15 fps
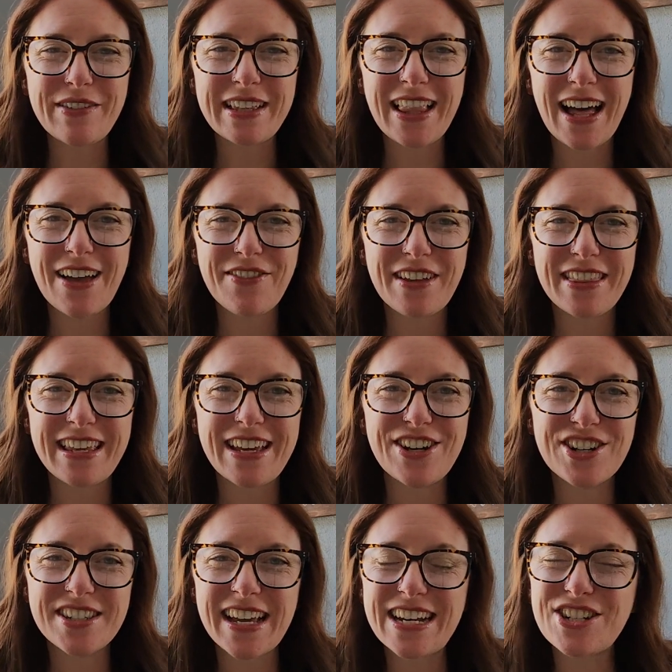life at the
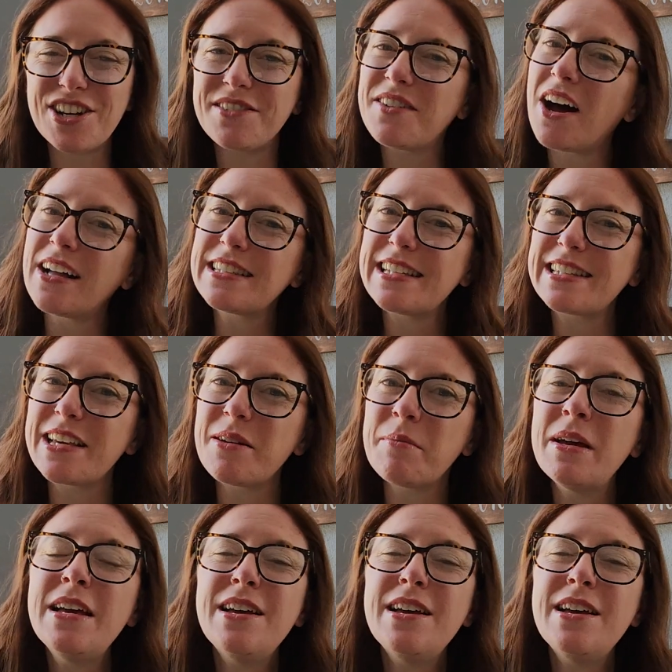intersection of autism,